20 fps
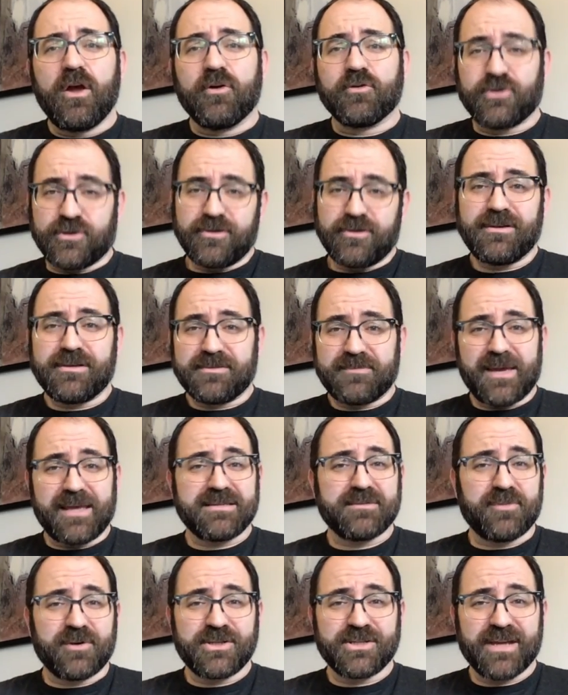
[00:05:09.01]
Judaism has
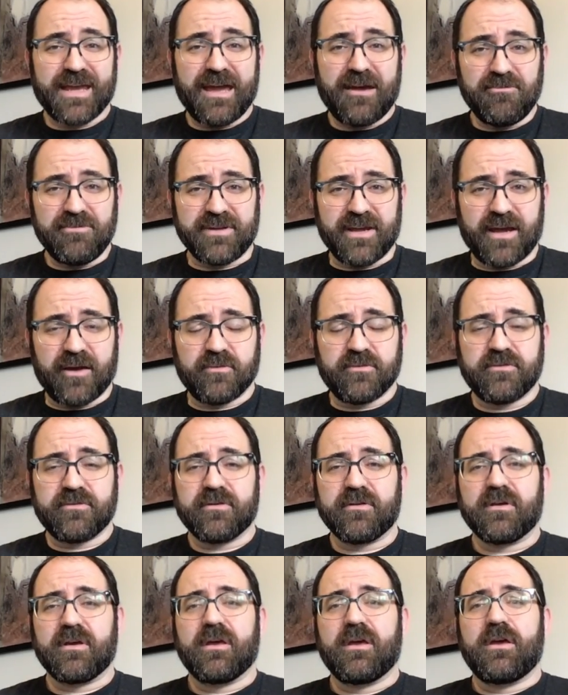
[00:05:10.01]
a bunch of countdowns.
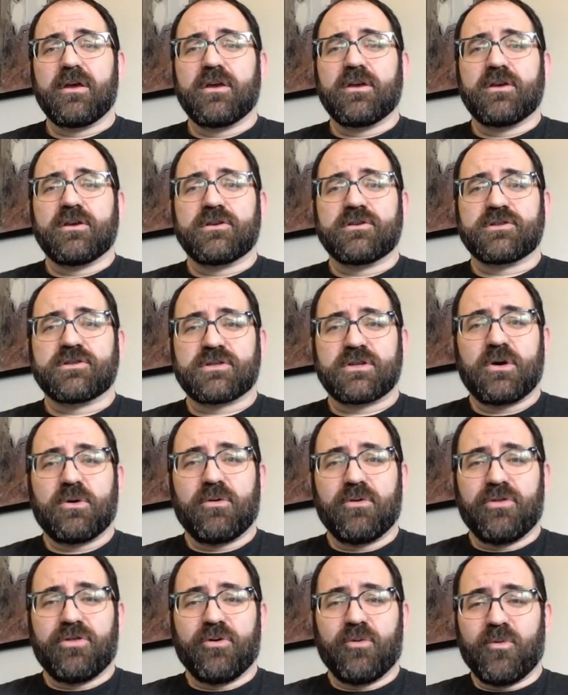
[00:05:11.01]

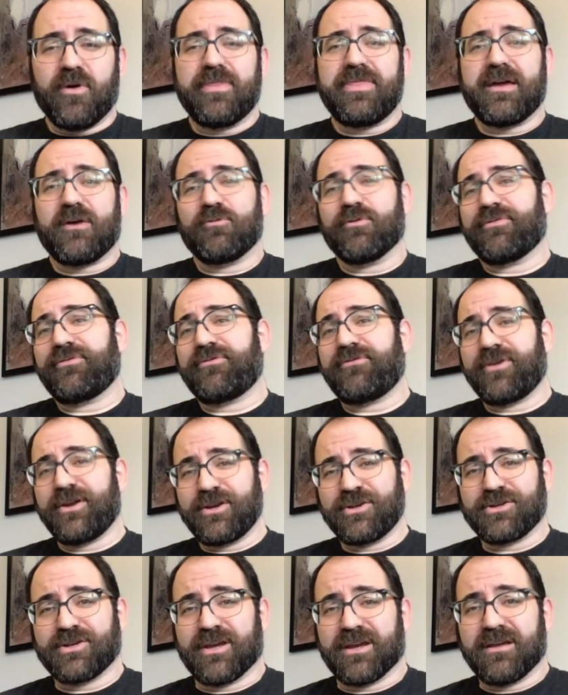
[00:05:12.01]
So the one that we're
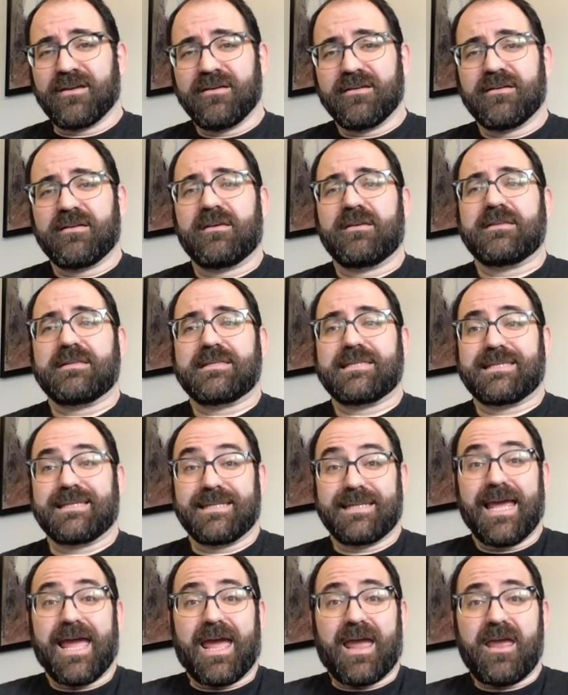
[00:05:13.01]
finishing
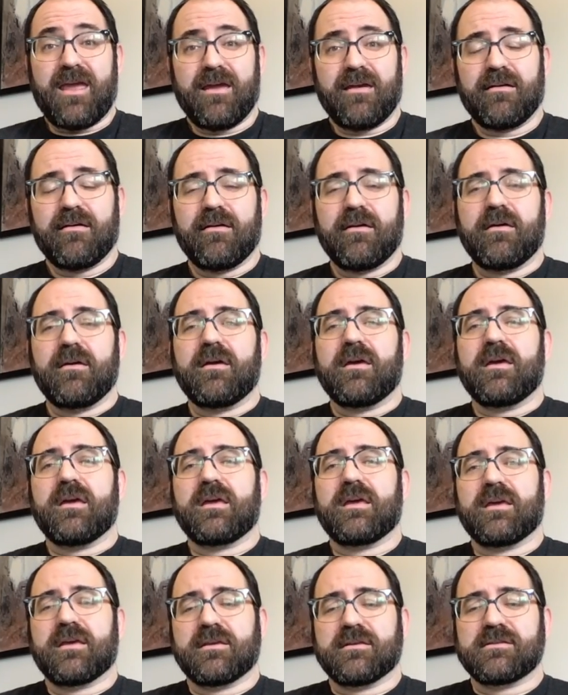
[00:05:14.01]
today
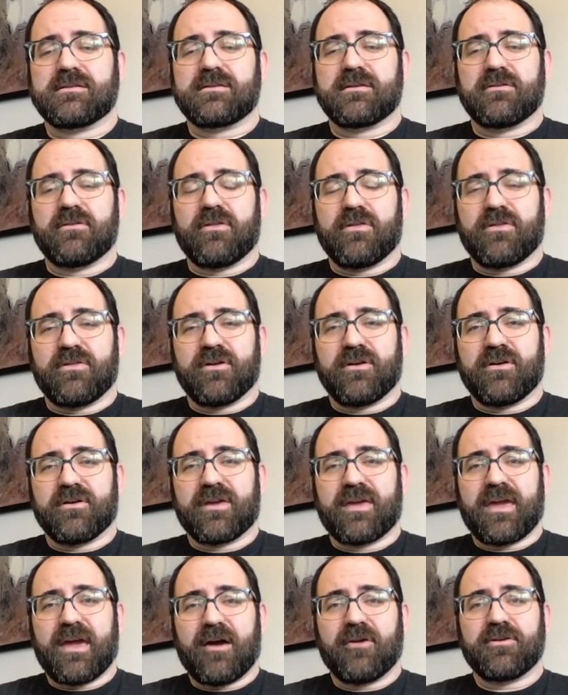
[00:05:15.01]
is the
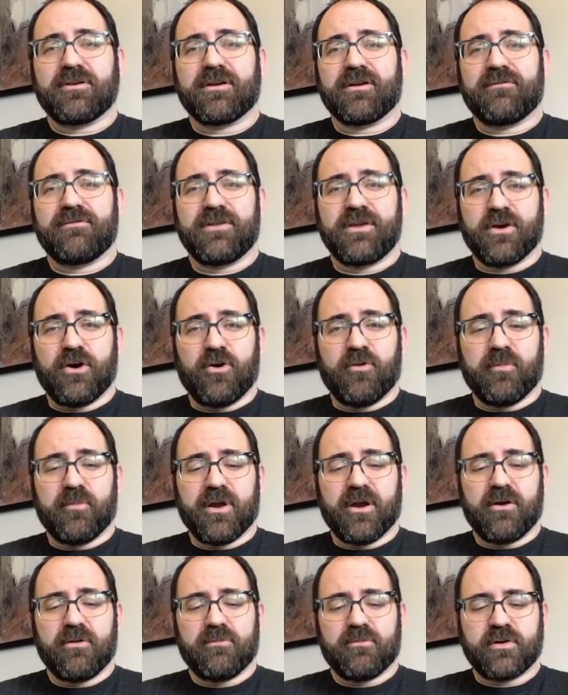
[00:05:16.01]
counting of the
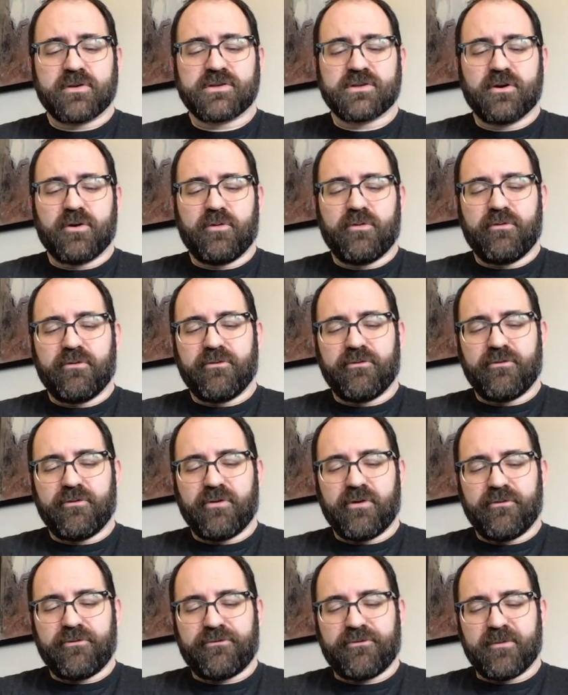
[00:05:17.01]
Omer. So
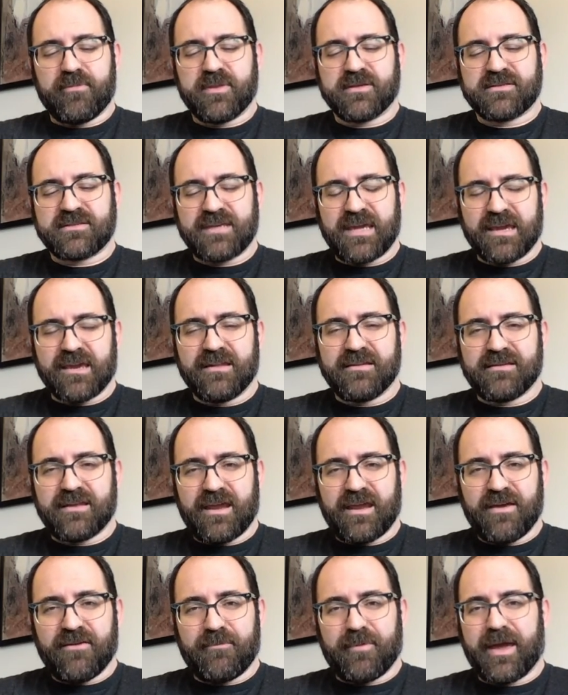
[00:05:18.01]
from the second
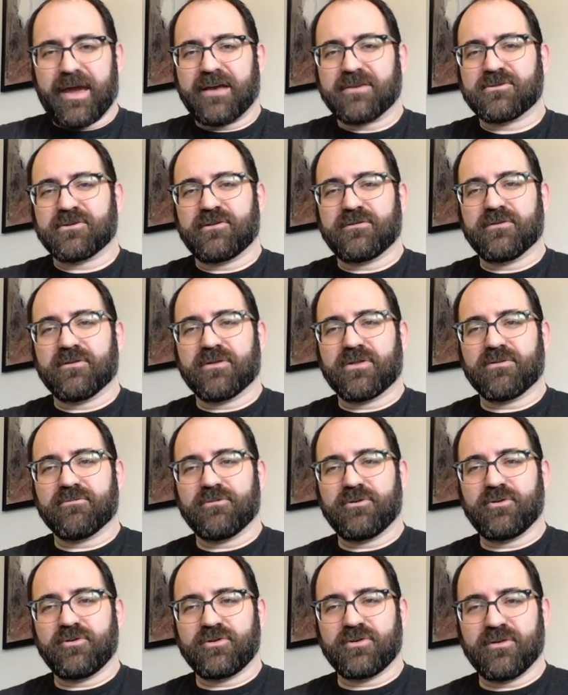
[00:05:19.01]
day of Passover
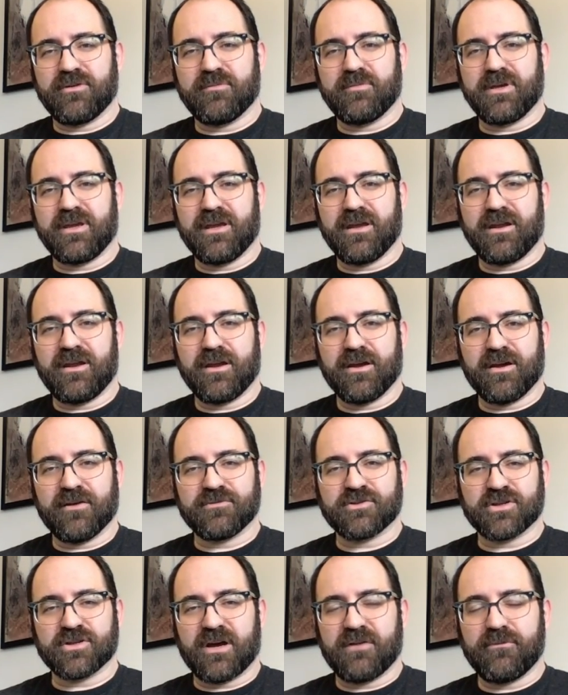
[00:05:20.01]
through to the beginning of
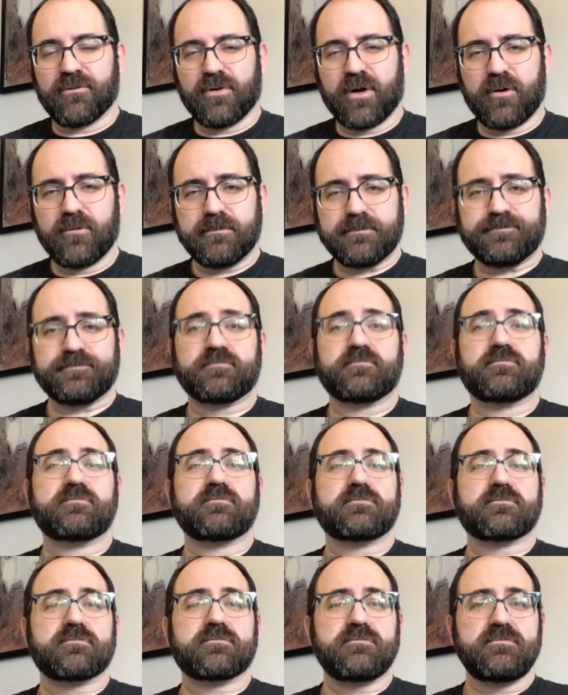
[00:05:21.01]
Shavuot
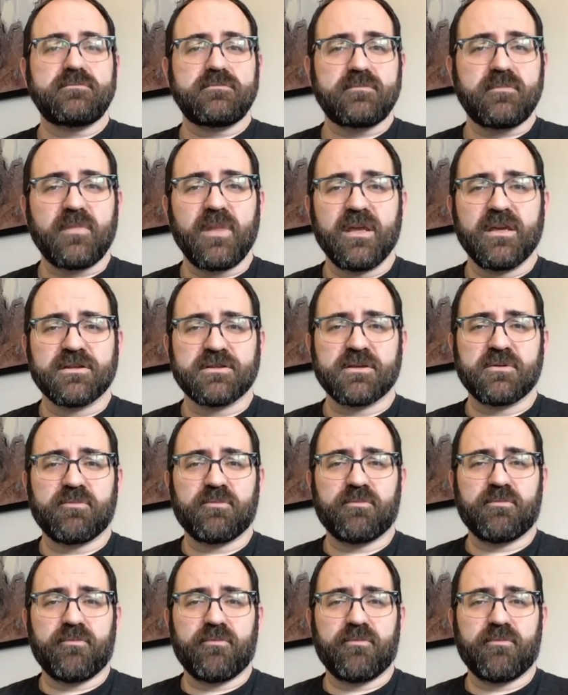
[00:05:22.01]
is a